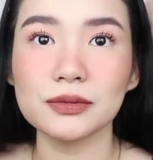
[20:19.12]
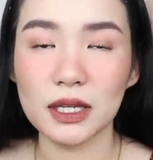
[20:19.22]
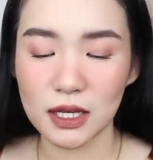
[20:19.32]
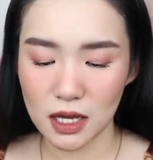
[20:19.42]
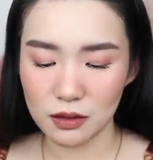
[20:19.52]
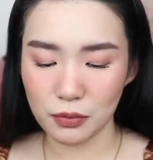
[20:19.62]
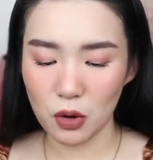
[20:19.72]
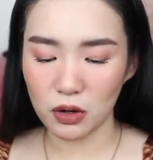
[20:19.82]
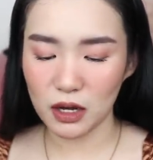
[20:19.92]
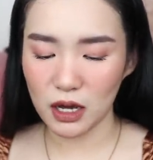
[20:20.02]
Ayan,
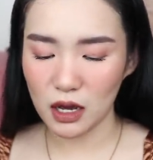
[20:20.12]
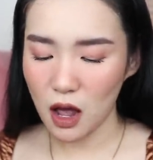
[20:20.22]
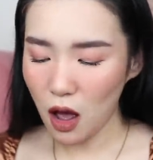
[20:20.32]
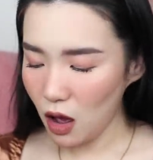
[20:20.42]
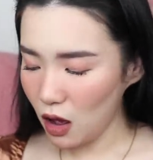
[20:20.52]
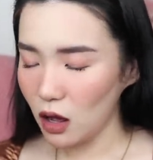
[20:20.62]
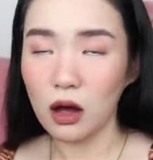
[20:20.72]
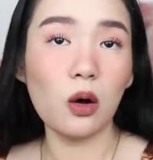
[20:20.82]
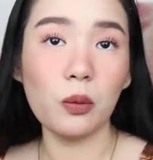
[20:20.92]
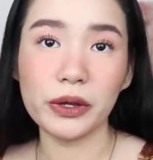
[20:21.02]
bongga.
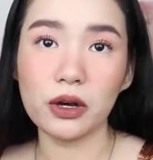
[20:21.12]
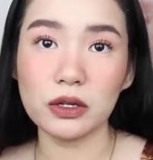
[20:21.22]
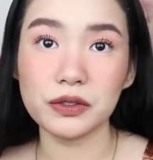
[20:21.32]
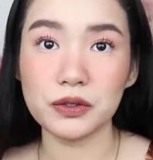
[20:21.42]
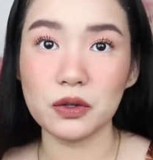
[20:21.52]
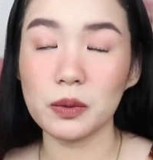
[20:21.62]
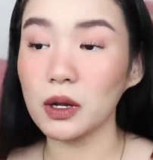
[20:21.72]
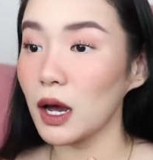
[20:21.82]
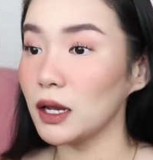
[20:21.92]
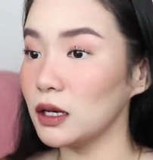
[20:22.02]
Oh my gosh,
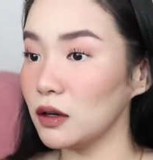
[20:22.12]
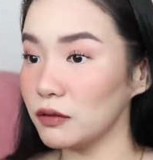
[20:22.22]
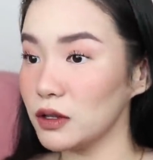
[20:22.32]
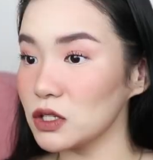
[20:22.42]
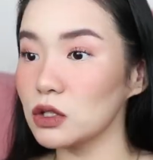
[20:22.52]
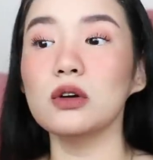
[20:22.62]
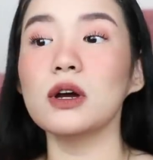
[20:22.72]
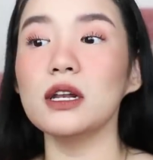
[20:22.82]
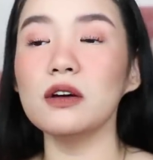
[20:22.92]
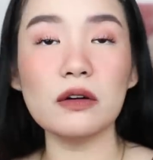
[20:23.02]
sobrang I love this look.
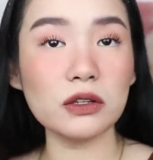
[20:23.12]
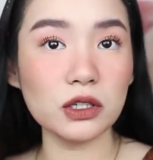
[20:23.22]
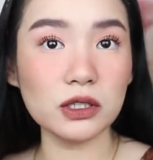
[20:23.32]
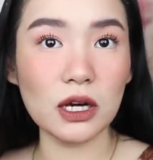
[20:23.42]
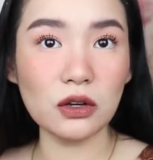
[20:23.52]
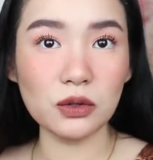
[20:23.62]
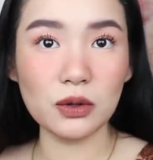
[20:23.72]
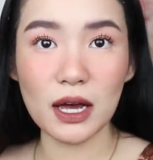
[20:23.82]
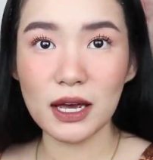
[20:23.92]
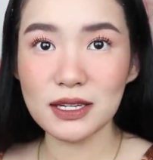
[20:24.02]
I love how it turned out, you
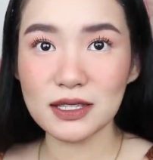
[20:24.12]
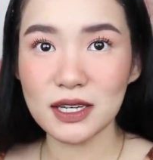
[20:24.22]
guys.